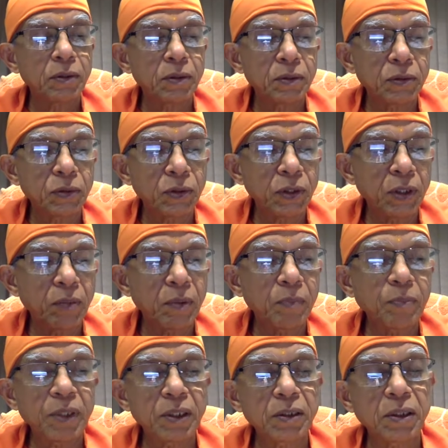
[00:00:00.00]
So you
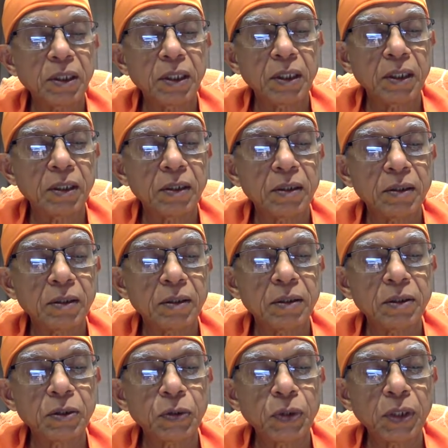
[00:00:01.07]
remember the
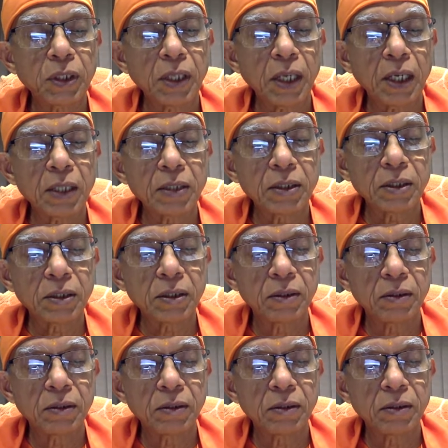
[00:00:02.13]
student asked